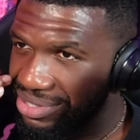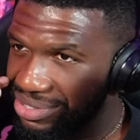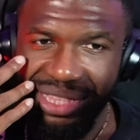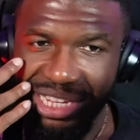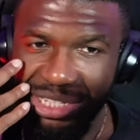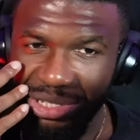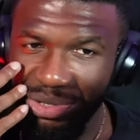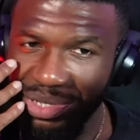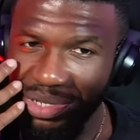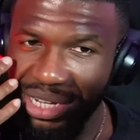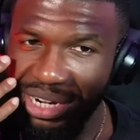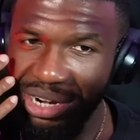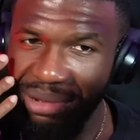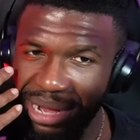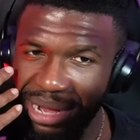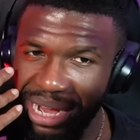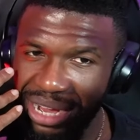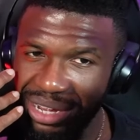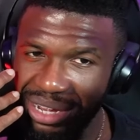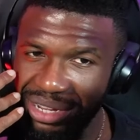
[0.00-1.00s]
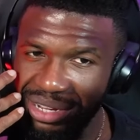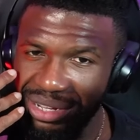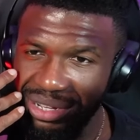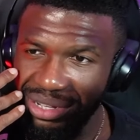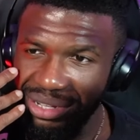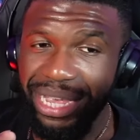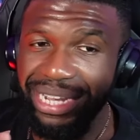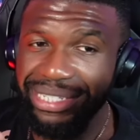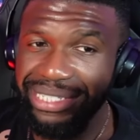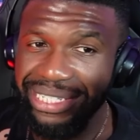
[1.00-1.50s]
This was manga?
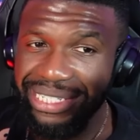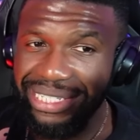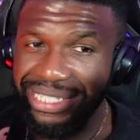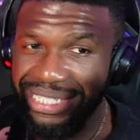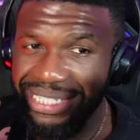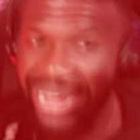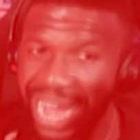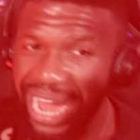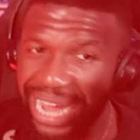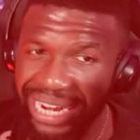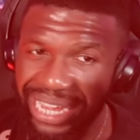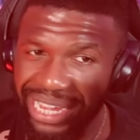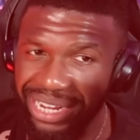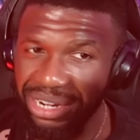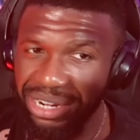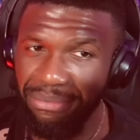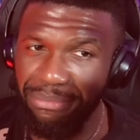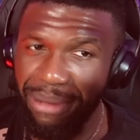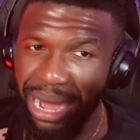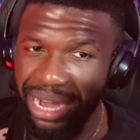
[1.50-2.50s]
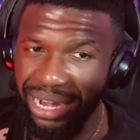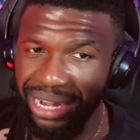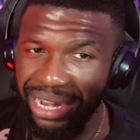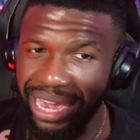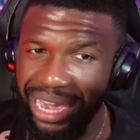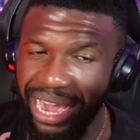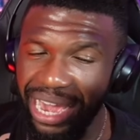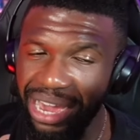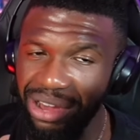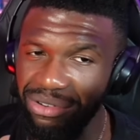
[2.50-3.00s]
This is not in the
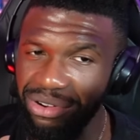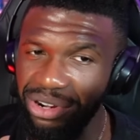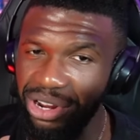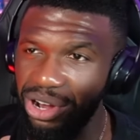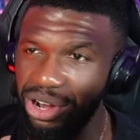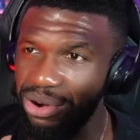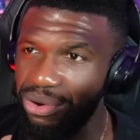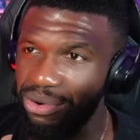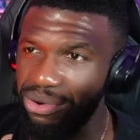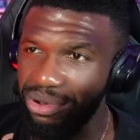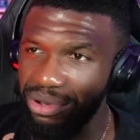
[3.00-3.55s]
manga. Hell no.